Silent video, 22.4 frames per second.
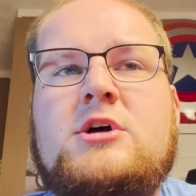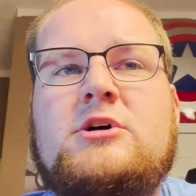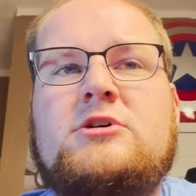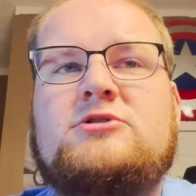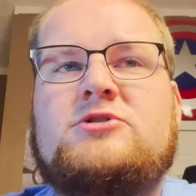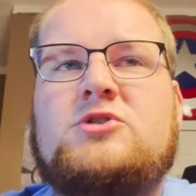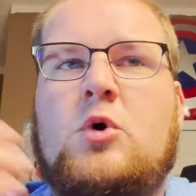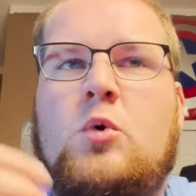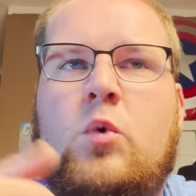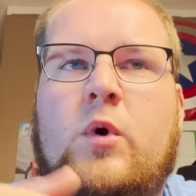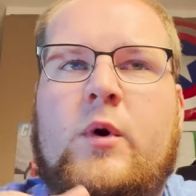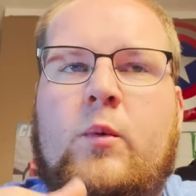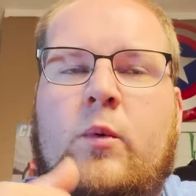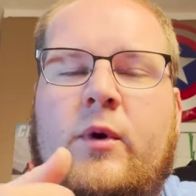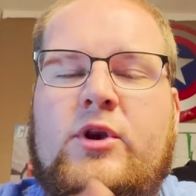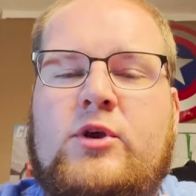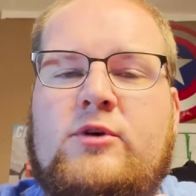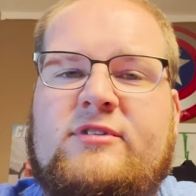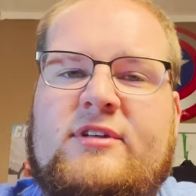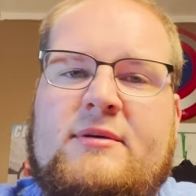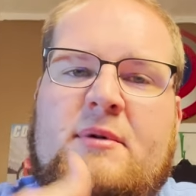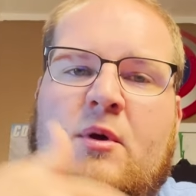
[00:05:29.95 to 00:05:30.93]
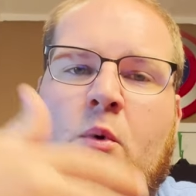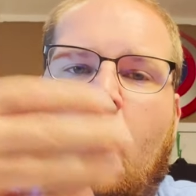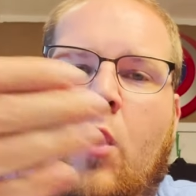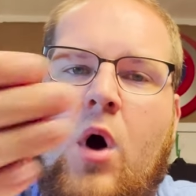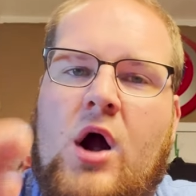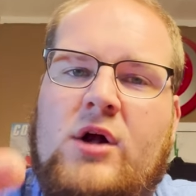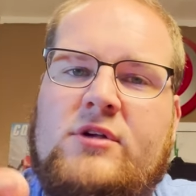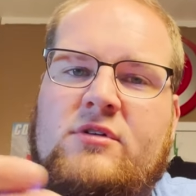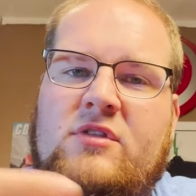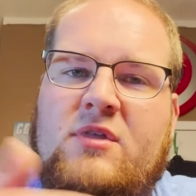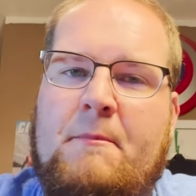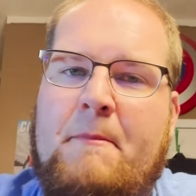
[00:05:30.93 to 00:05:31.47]
So when you see me
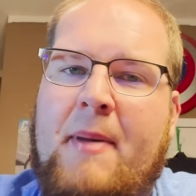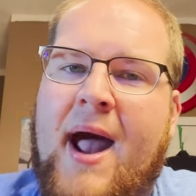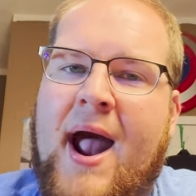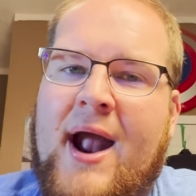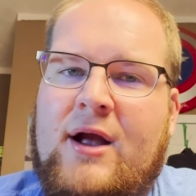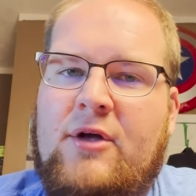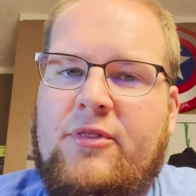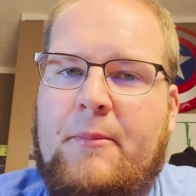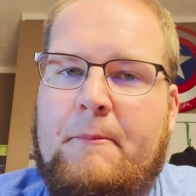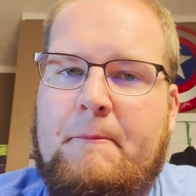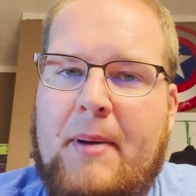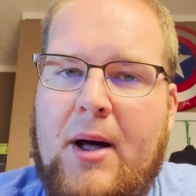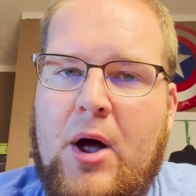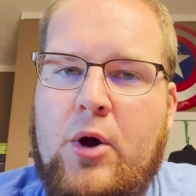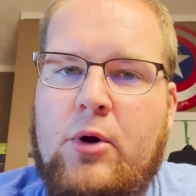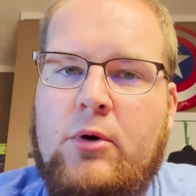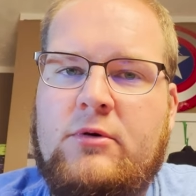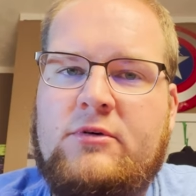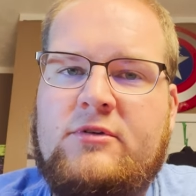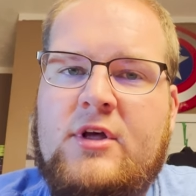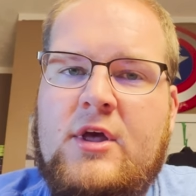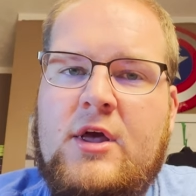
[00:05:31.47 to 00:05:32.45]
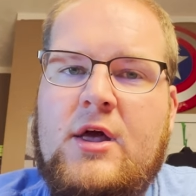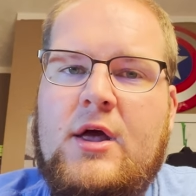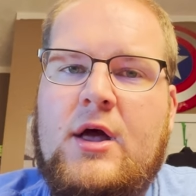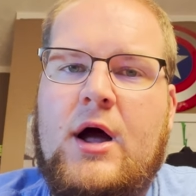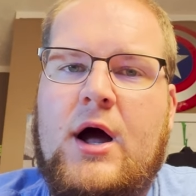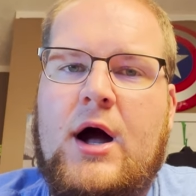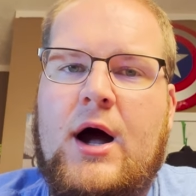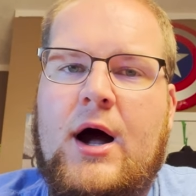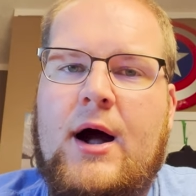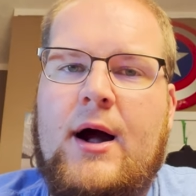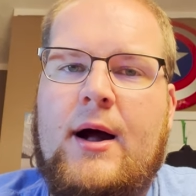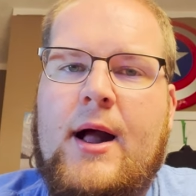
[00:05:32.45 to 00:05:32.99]
walk to the back of the boat
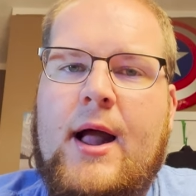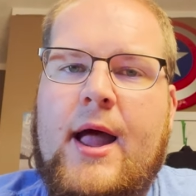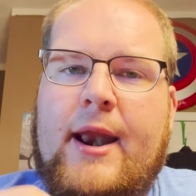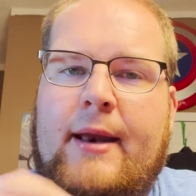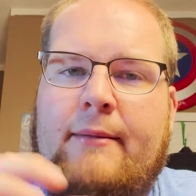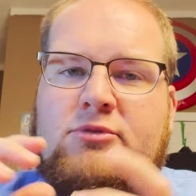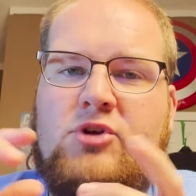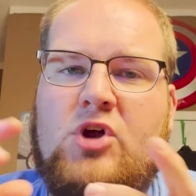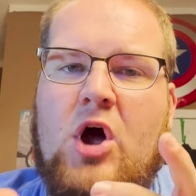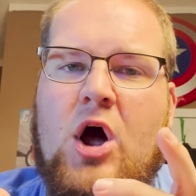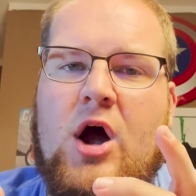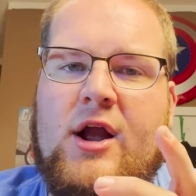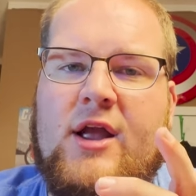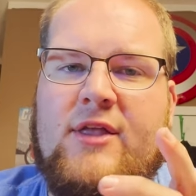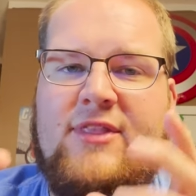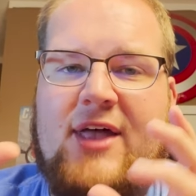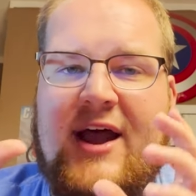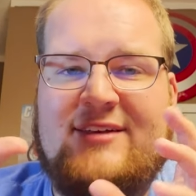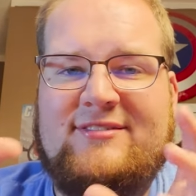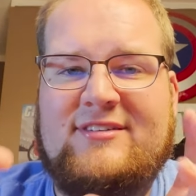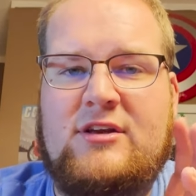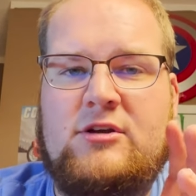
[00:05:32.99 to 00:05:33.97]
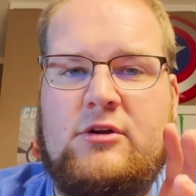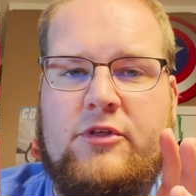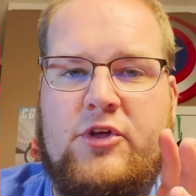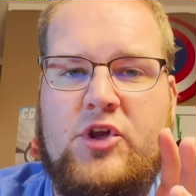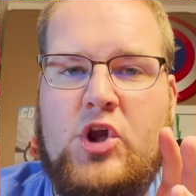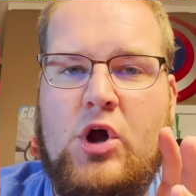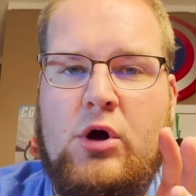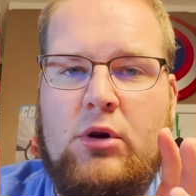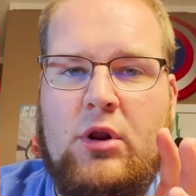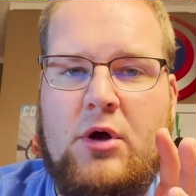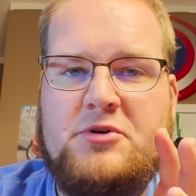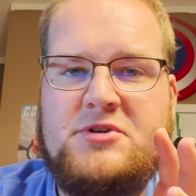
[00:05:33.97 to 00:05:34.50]
and I'm talking, that's into the
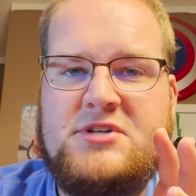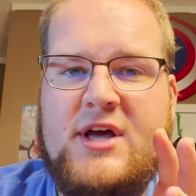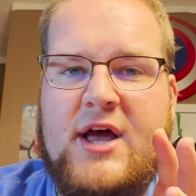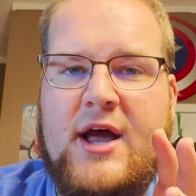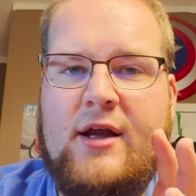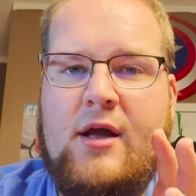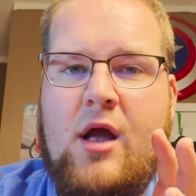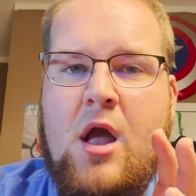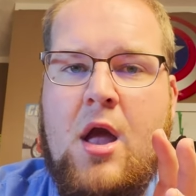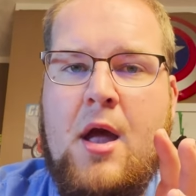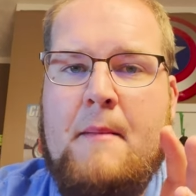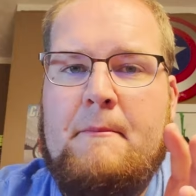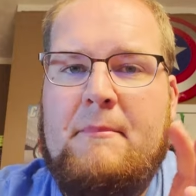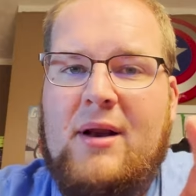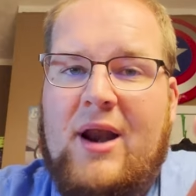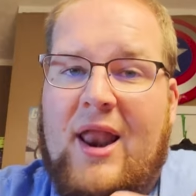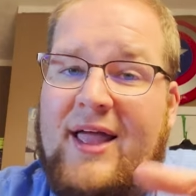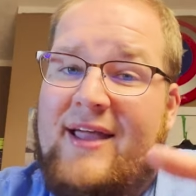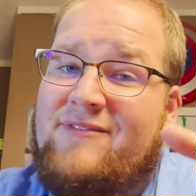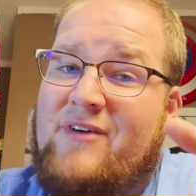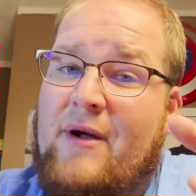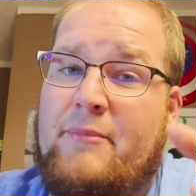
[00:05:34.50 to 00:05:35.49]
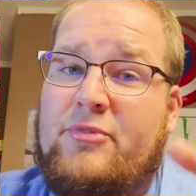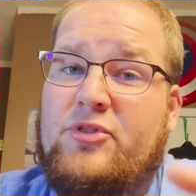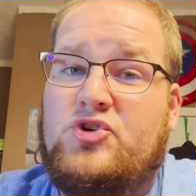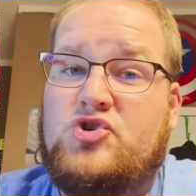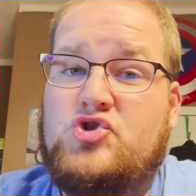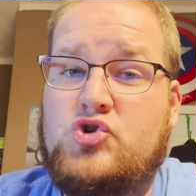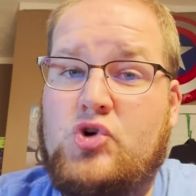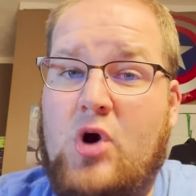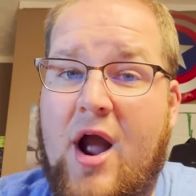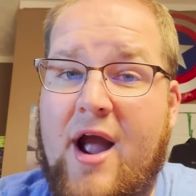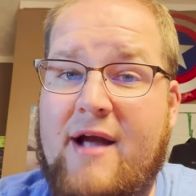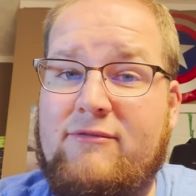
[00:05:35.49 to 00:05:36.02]
Yolotek. But like if I'm in the
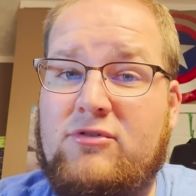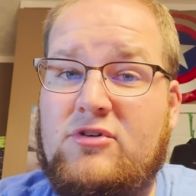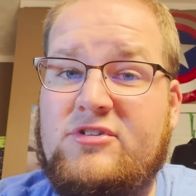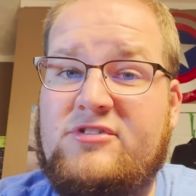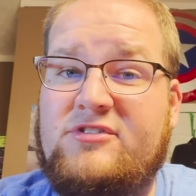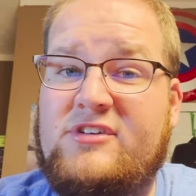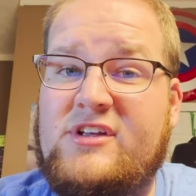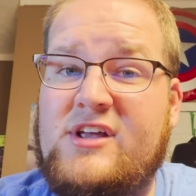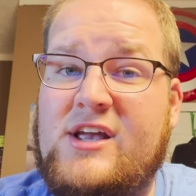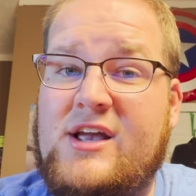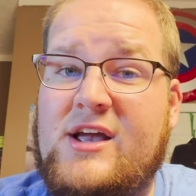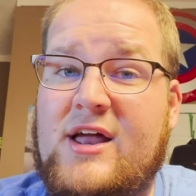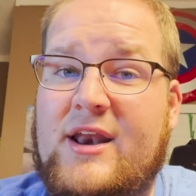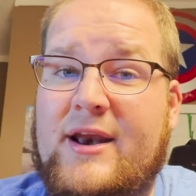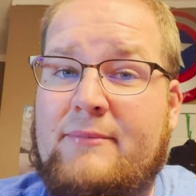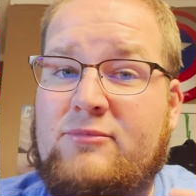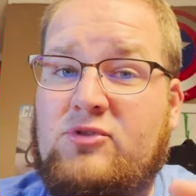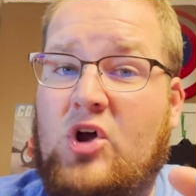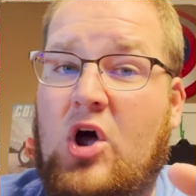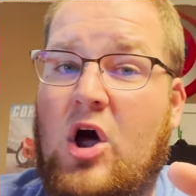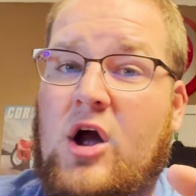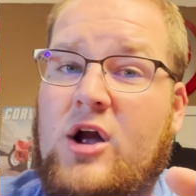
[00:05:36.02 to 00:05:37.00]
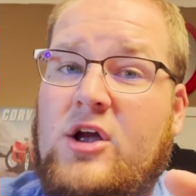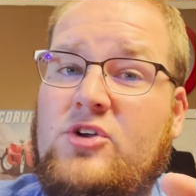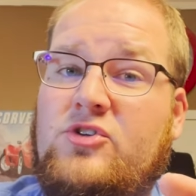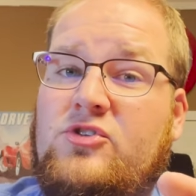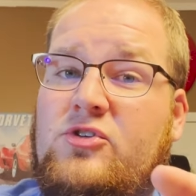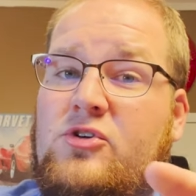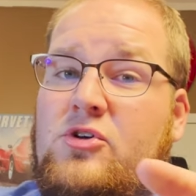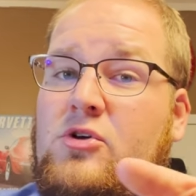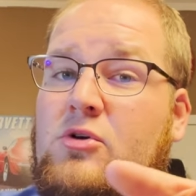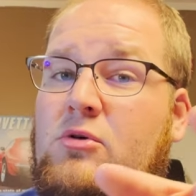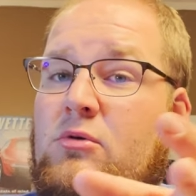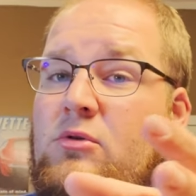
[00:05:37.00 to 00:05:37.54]
driver's seat and I'm talking
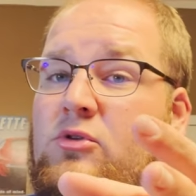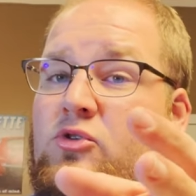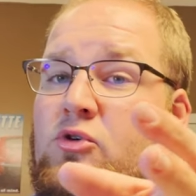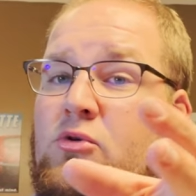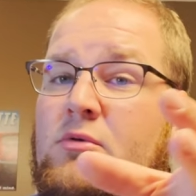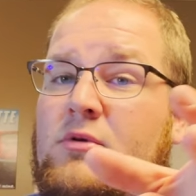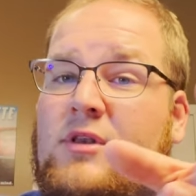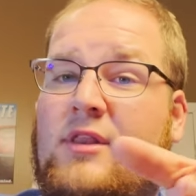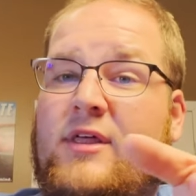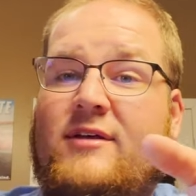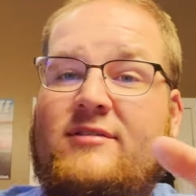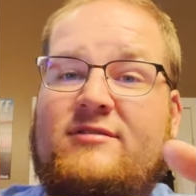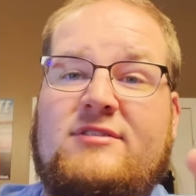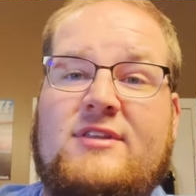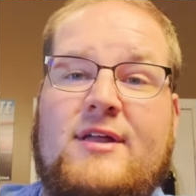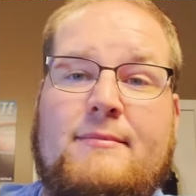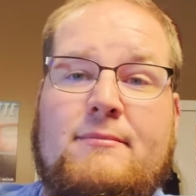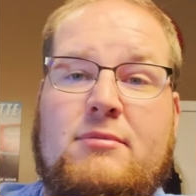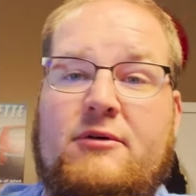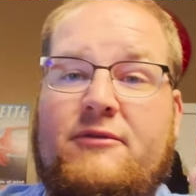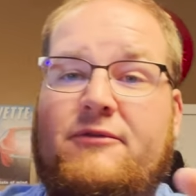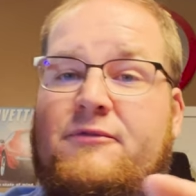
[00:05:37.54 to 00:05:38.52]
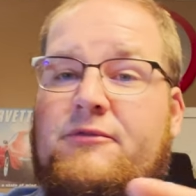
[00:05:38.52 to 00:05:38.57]
to you, doing this number,